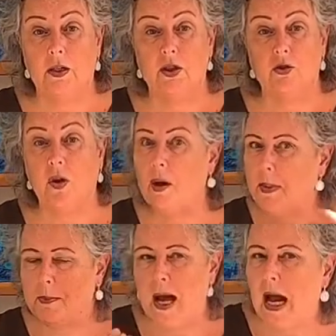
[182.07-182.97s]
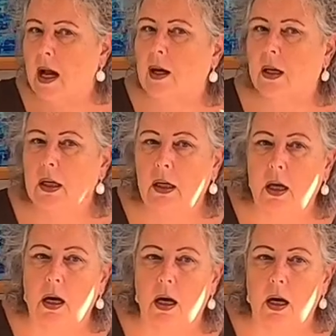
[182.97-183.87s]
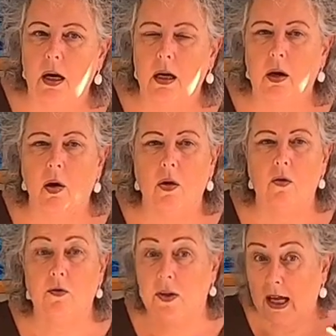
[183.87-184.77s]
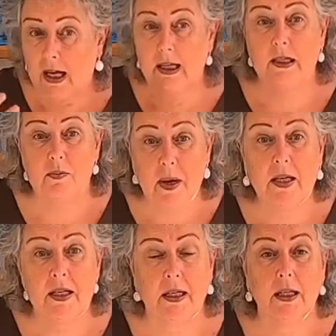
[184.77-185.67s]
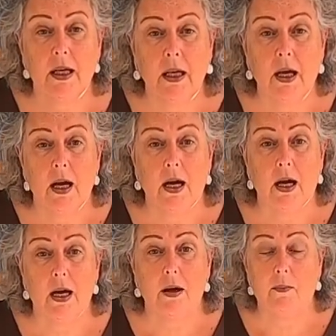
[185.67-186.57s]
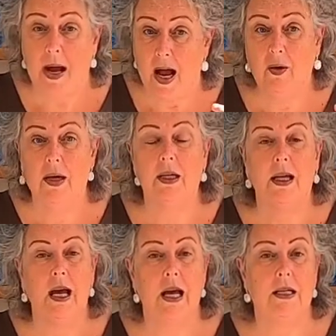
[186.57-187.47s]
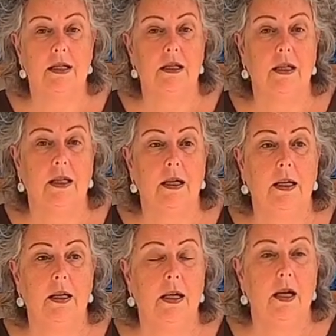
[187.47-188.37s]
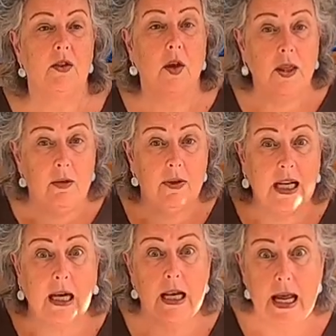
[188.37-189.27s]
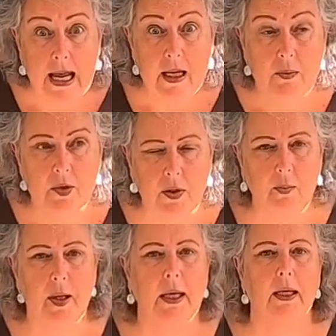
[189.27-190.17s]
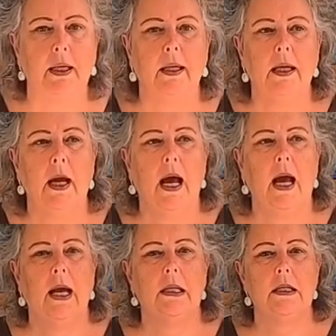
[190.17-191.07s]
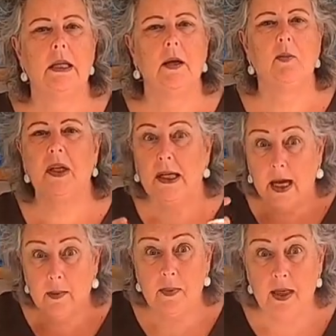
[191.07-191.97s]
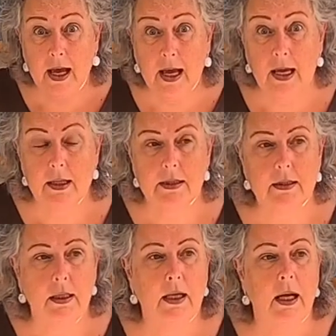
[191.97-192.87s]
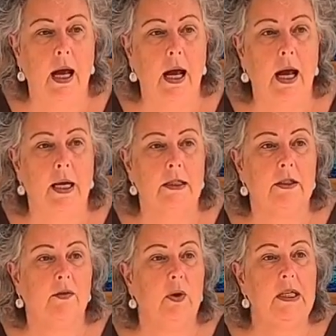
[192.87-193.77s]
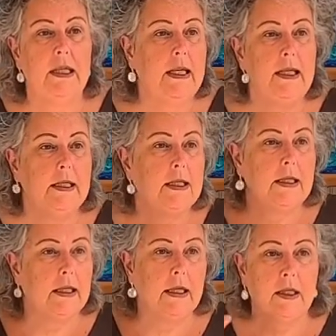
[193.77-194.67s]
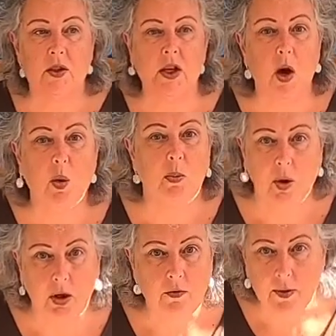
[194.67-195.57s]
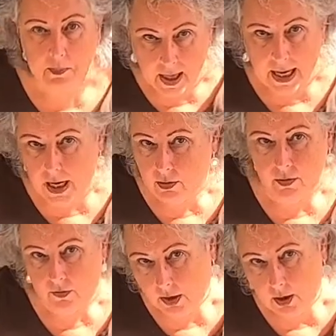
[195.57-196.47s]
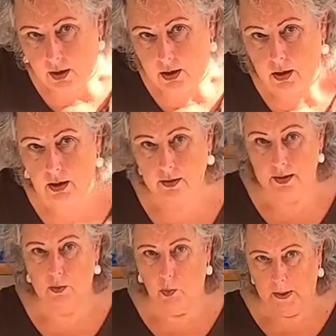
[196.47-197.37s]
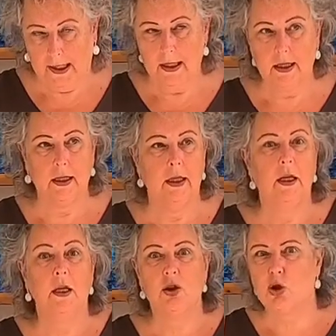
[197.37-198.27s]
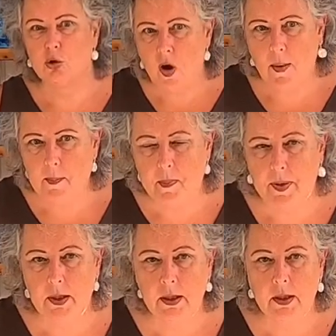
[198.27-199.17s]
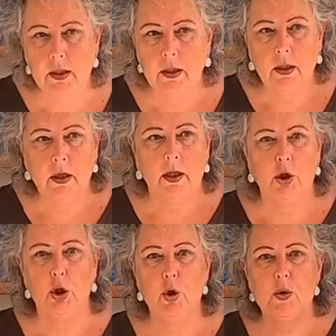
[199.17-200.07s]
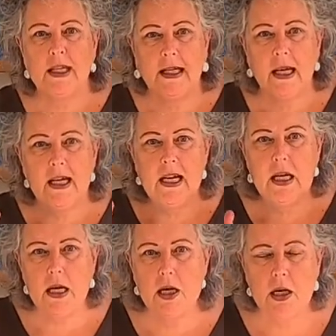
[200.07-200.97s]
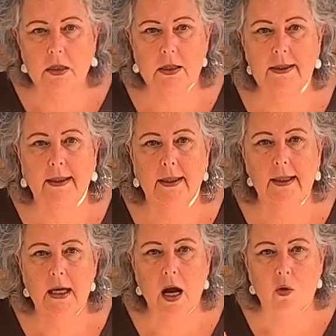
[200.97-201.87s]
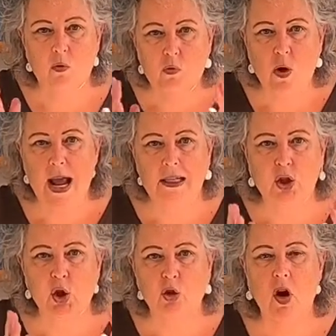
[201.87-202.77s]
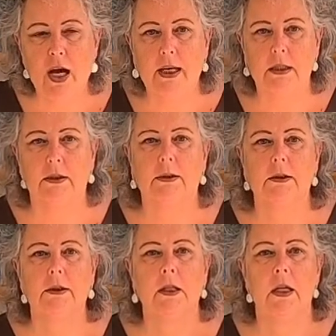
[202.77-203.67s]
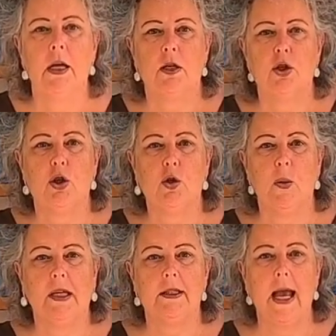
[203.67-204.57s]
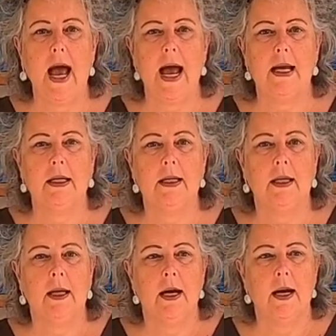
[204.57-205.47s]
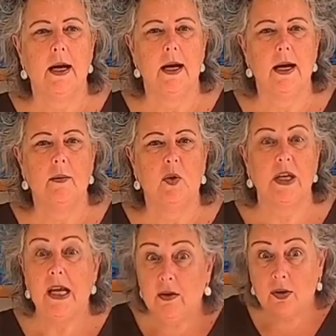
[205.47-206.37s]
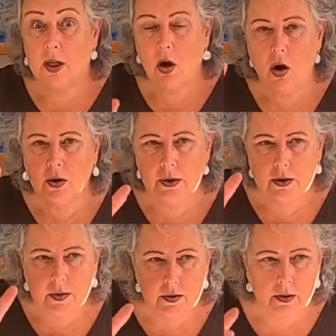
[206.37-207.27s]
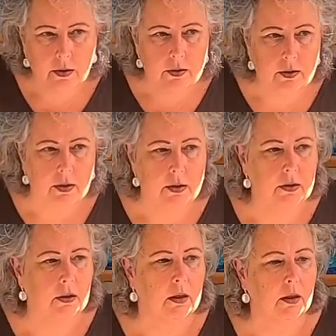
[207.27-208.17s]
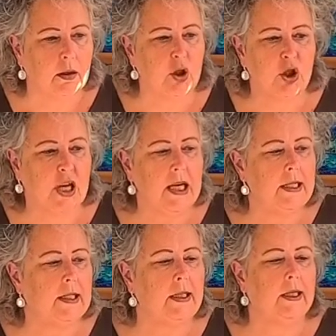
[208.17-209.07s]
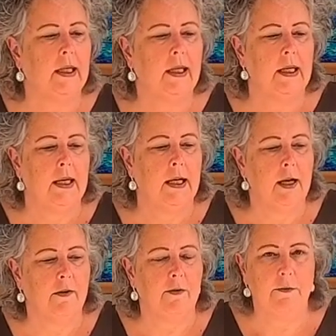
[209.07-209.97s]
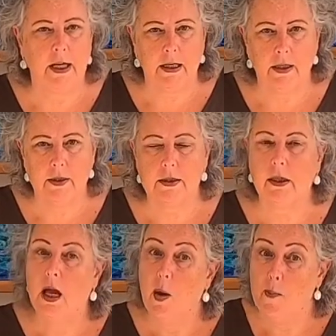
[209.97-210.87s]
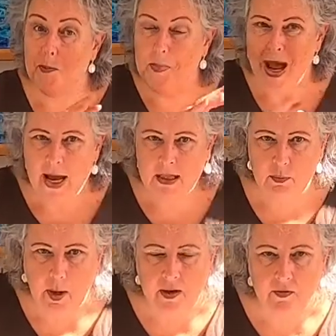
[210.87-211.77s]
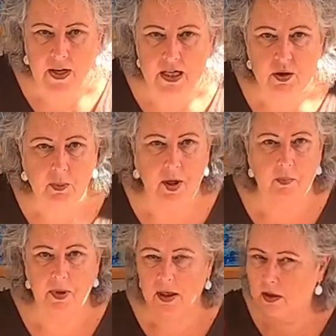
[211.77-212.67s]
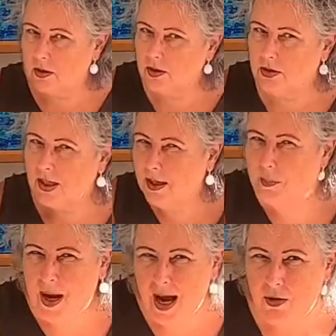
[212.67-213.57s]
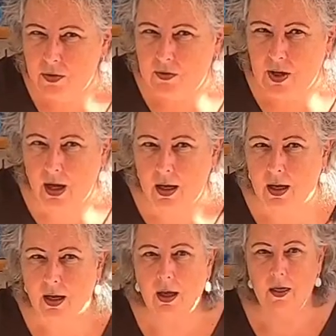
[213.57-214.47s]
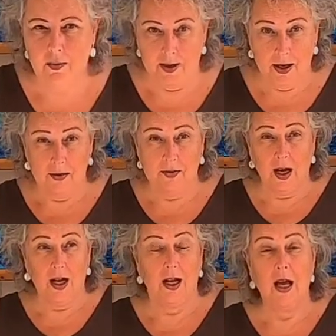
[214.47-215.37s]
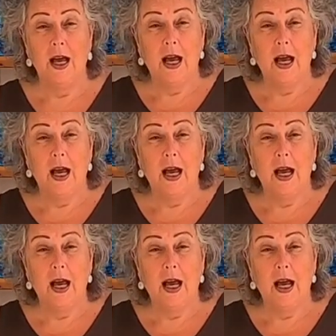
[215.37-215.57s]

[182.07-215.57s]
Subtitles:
describe the power of gay spending power. And so they reclaimed the pink and it became theirs. And if we needed an example of the power of colour this week, Trump using a Nazi red triangle to attack what he regarded as these shady figures banned by Facebook. But look, you see the power of colour, the power of colour.